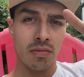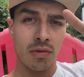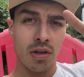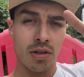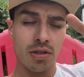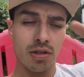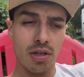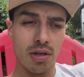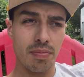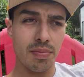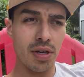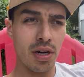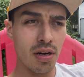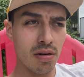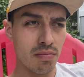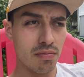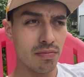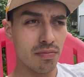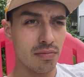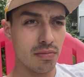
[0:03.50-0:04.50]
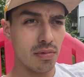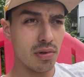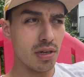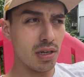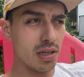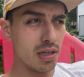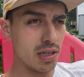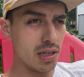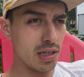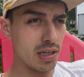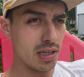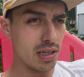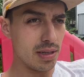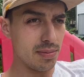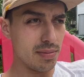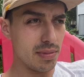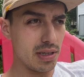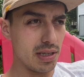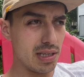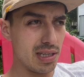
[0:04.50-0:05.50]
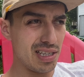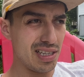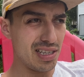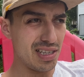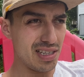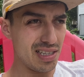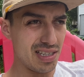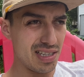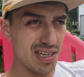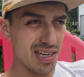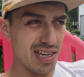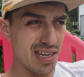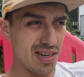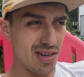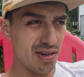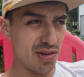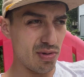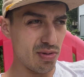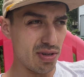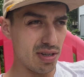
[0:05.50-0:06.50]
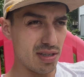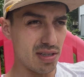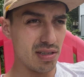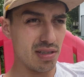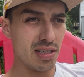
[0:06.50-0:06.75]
What's up, y'all? It is now